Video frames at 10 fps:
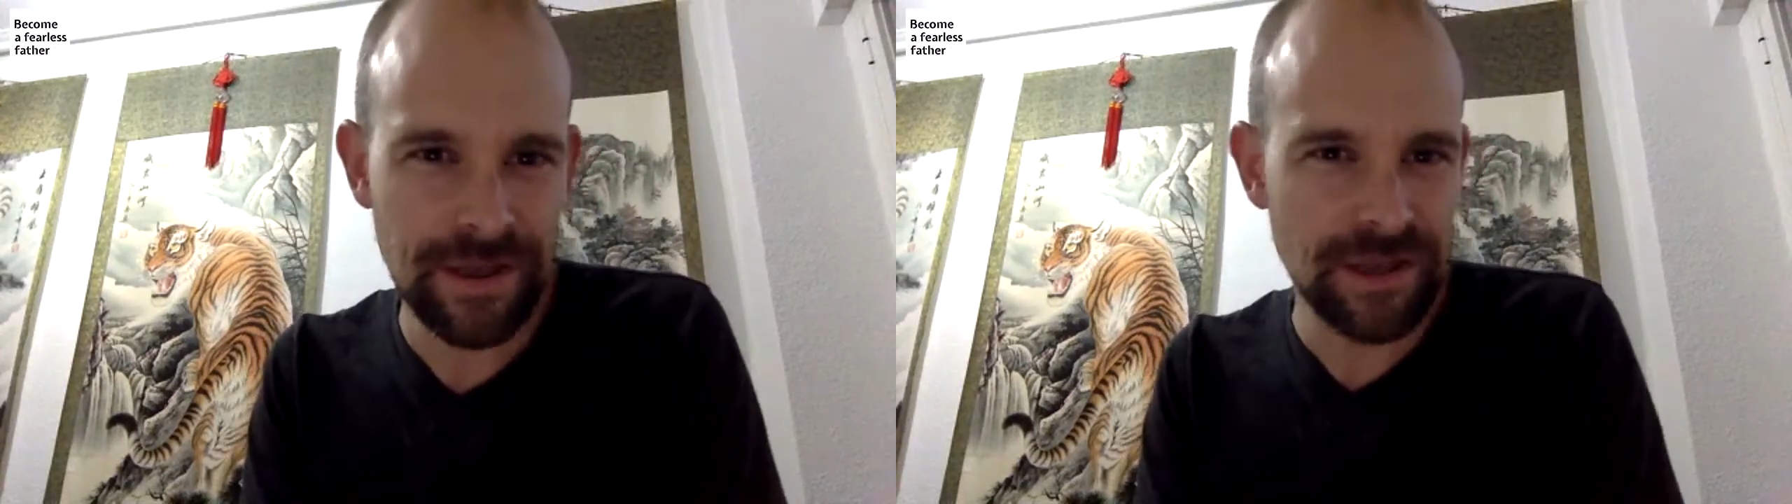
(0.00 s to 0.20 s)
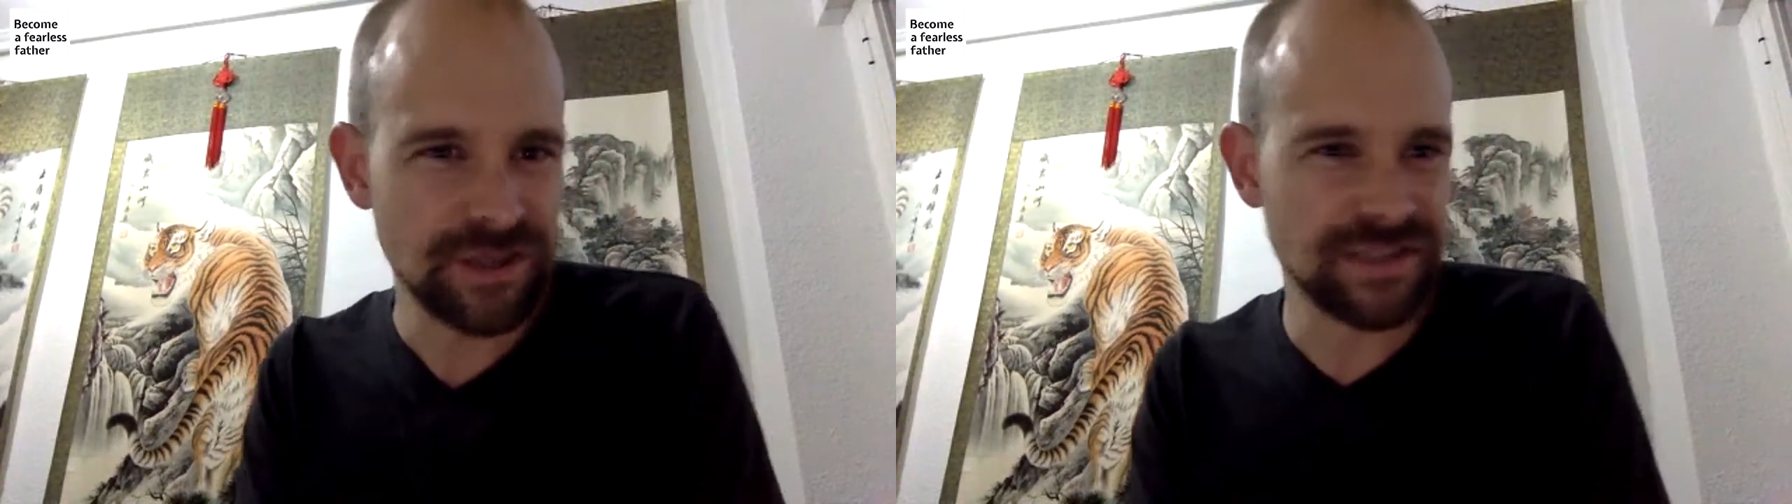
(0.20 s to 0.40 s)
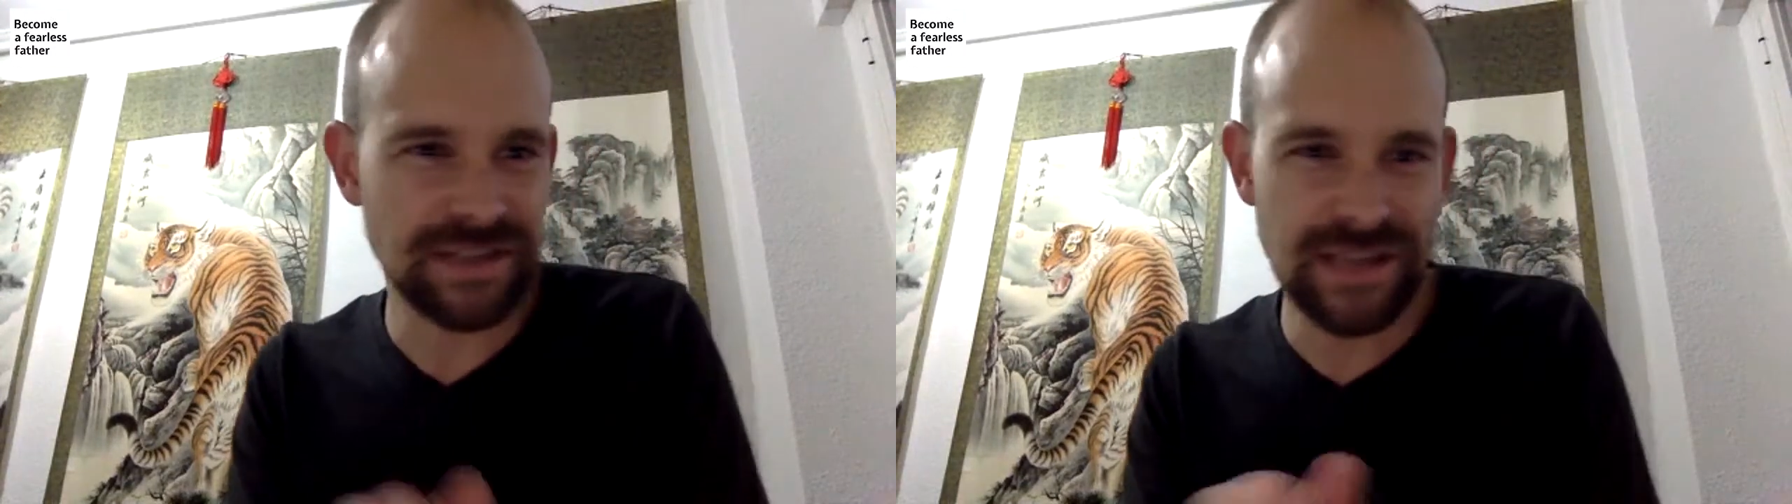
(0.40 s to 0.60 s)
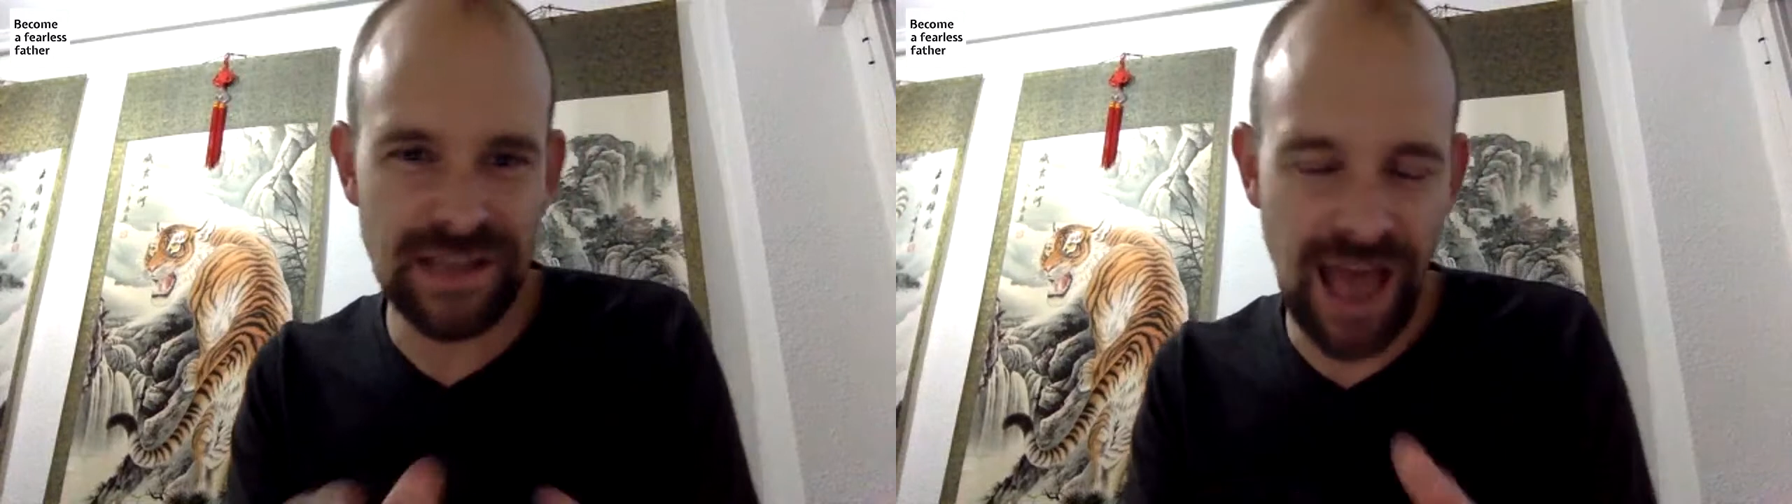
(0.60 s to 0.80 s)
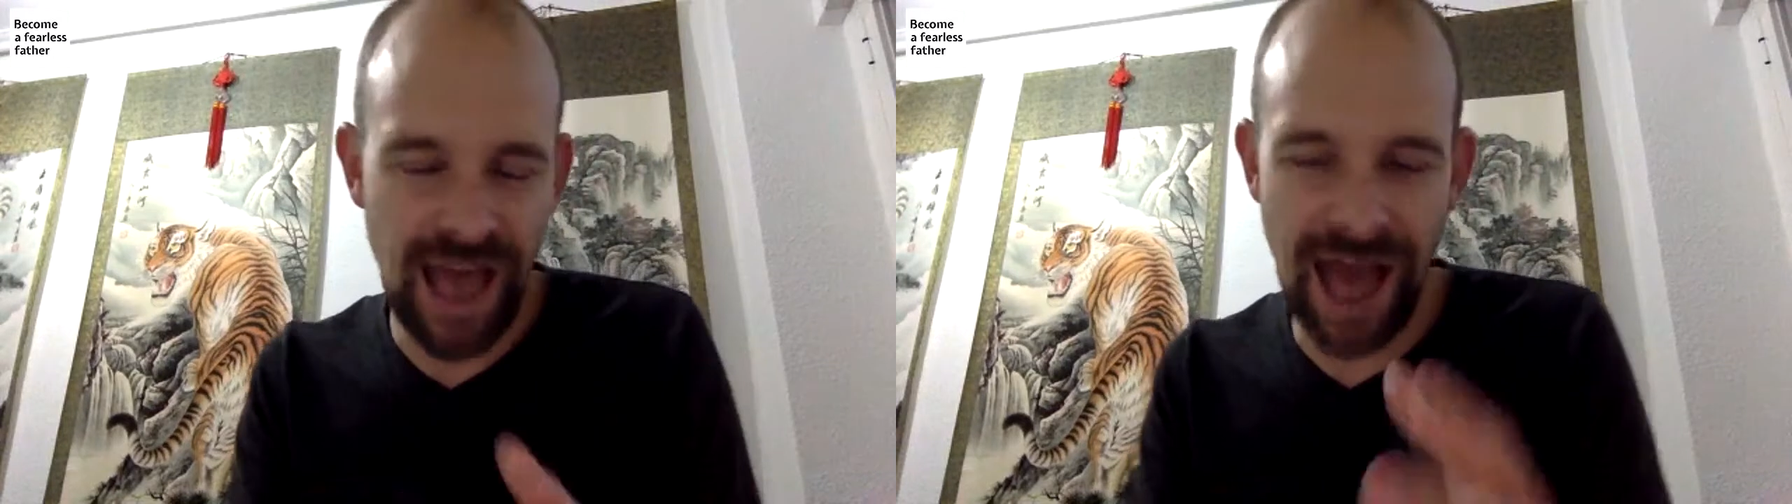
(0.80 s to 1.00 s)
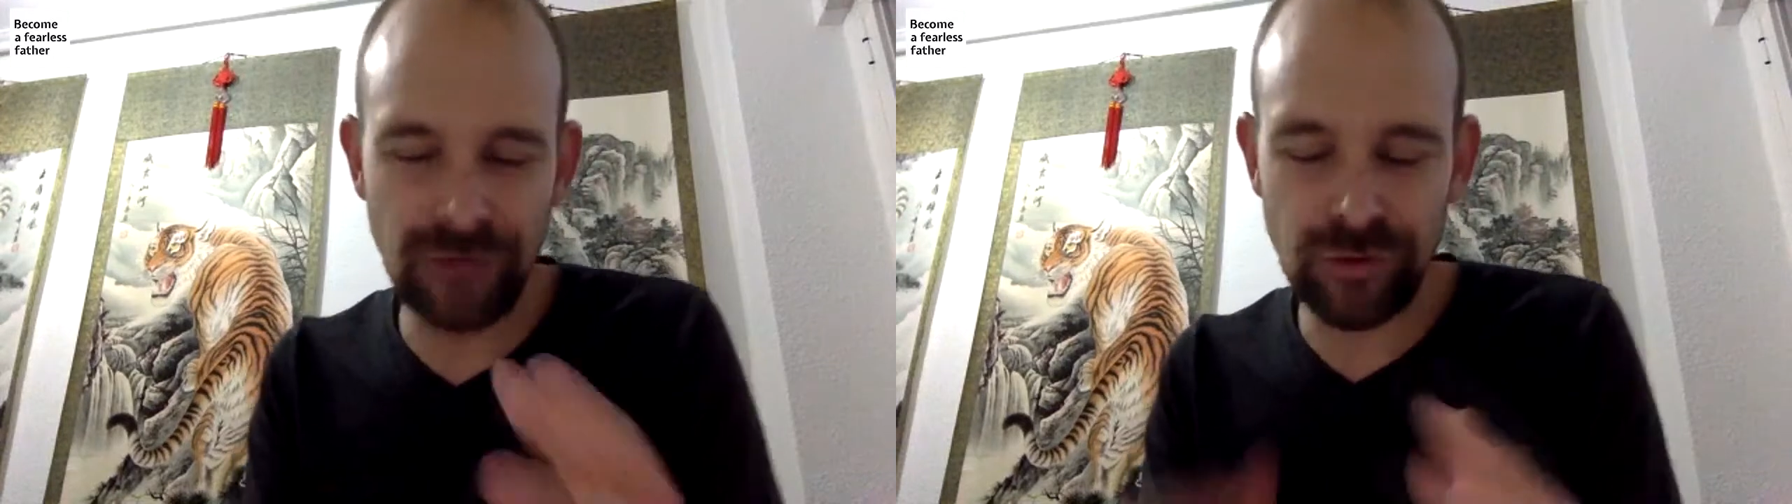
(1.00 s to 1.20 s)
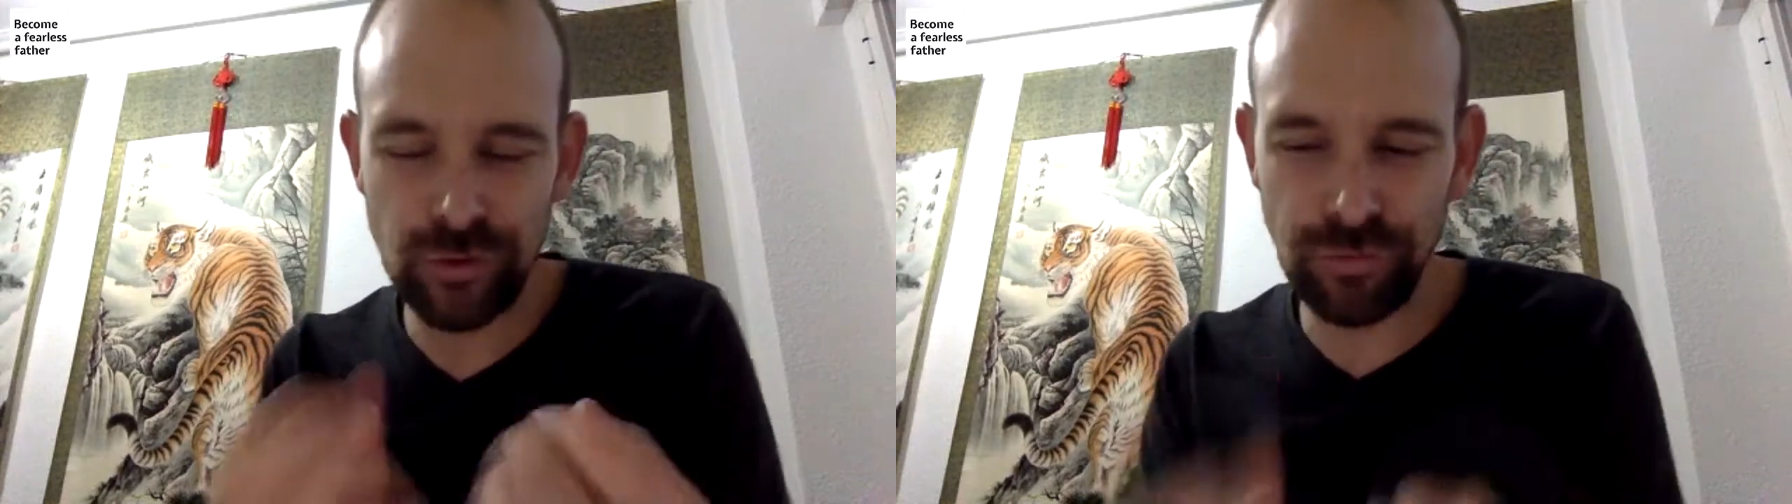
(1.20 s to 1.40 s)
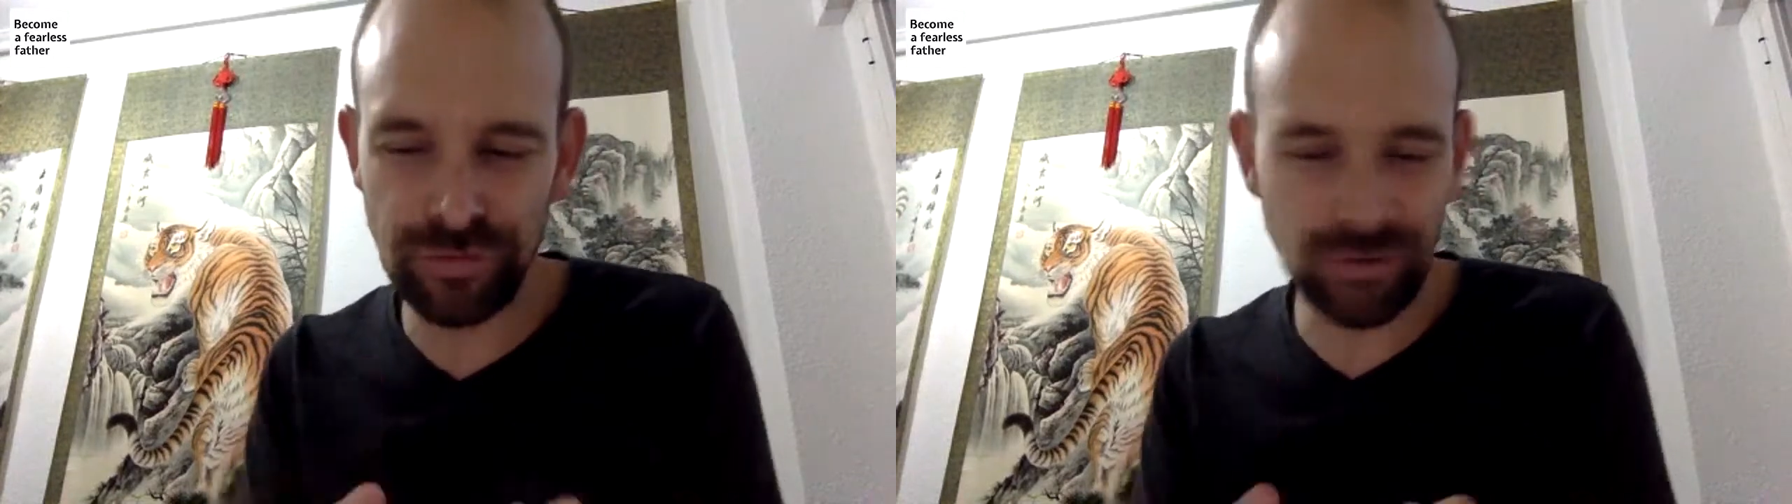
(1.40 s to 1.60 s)
Mm-hmm. See how
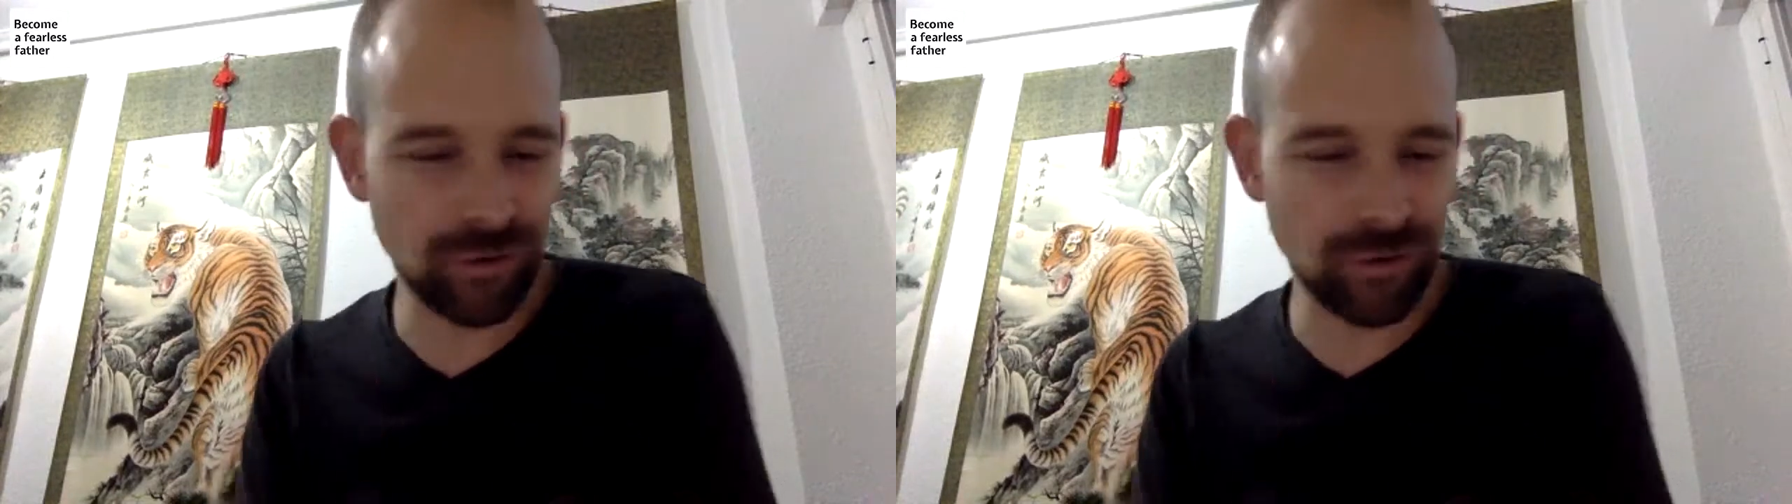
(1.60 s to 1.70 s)
you feel.